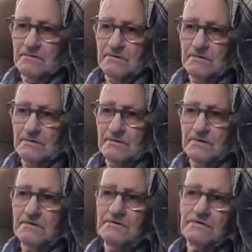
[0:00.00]
Well,
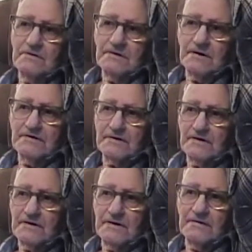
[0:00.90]
he's still out there,
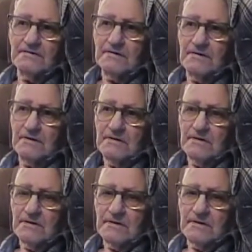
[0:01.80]
I guess.
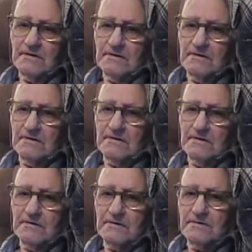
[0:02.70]
In
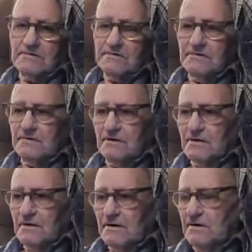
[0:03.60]
Augusta,
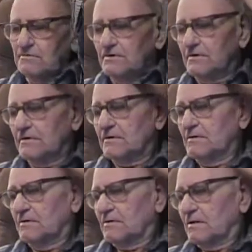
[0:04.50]
he was here.
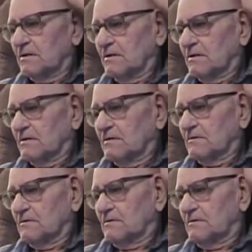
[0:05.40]

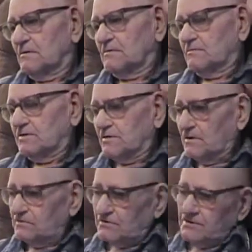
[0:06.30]
Well, it's been a
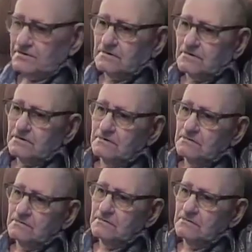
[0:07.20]
couple of years ago.